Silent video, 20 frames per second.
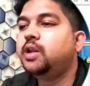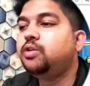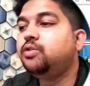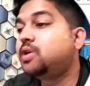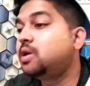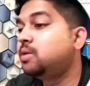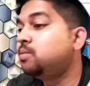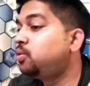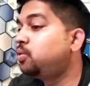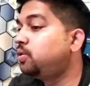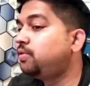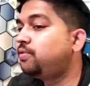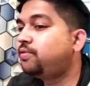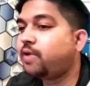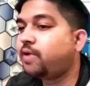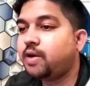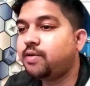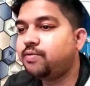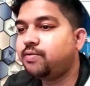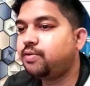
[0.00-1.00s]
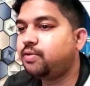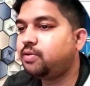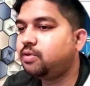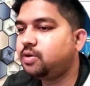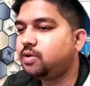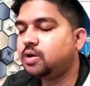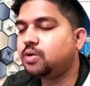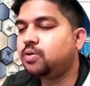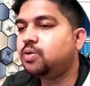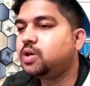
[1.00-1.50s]
and you can modify
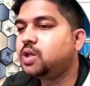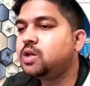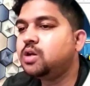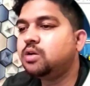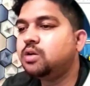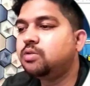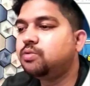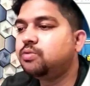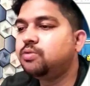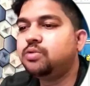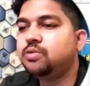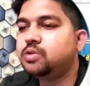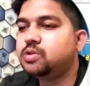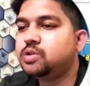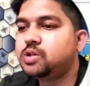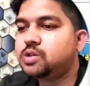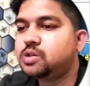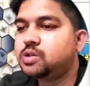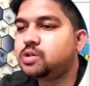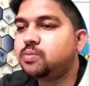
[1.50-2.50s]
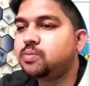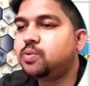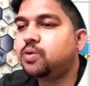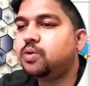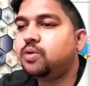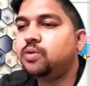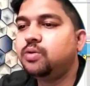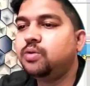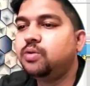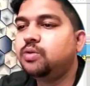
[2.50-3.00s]
for according to your
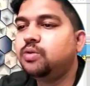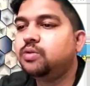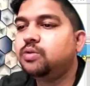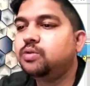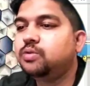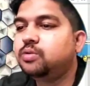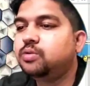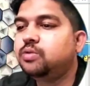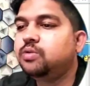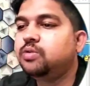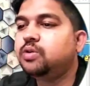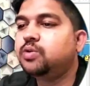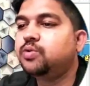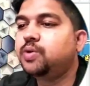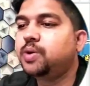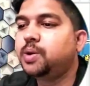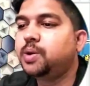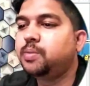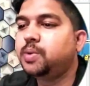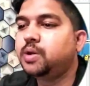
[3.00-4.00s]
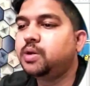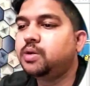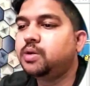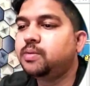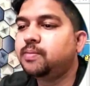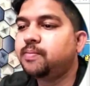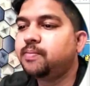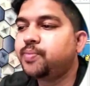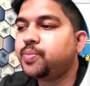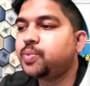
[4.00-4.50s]
system or your
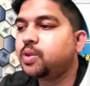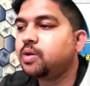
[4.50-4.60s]
requirement.